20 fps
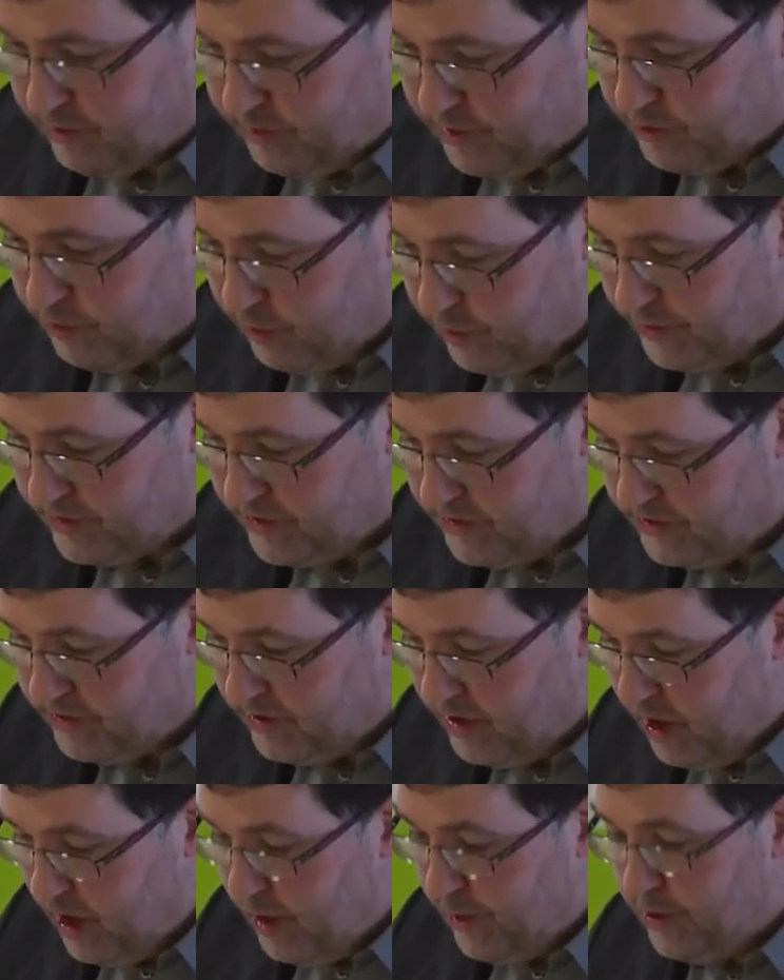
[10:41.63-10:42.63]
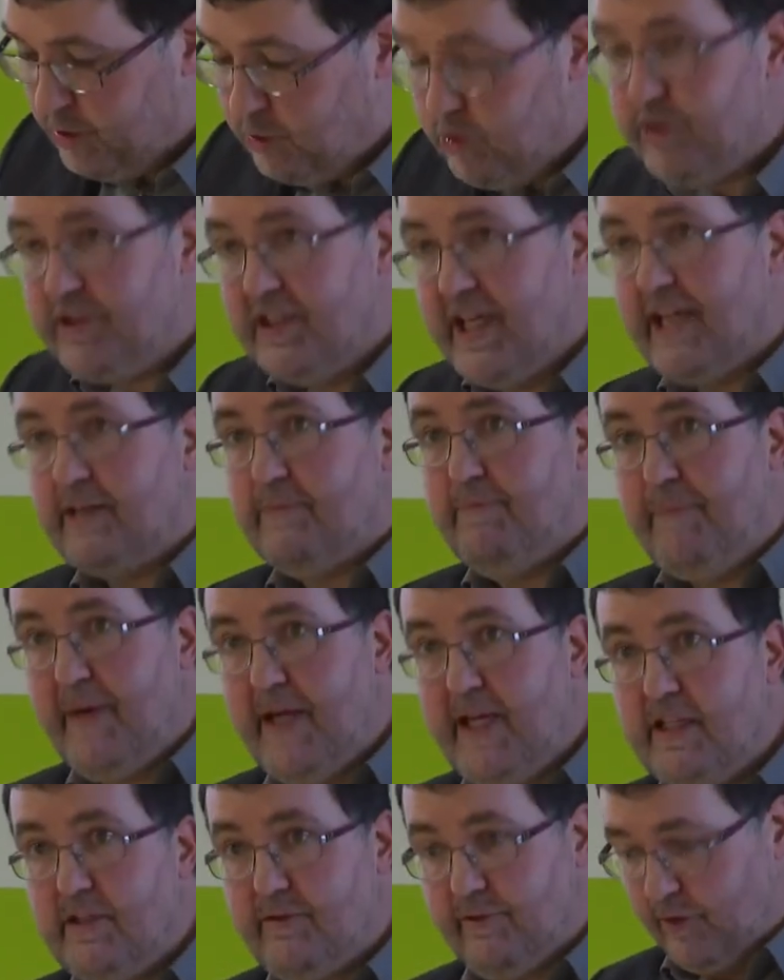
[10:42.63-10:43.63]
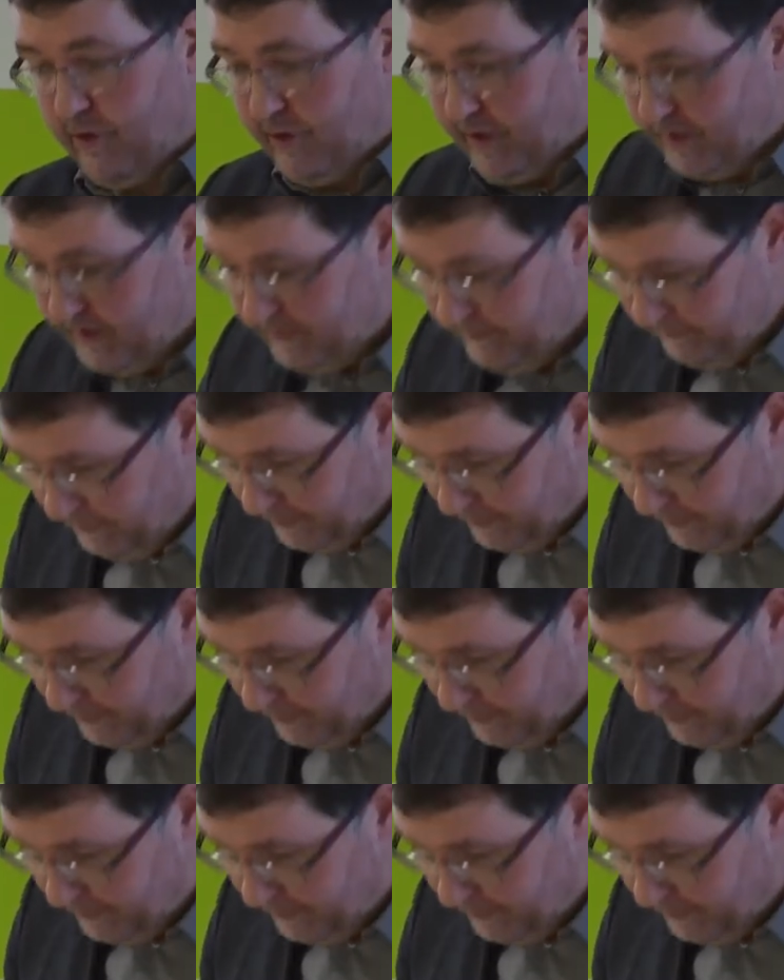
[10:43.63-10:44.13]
resources, you would get paid for it.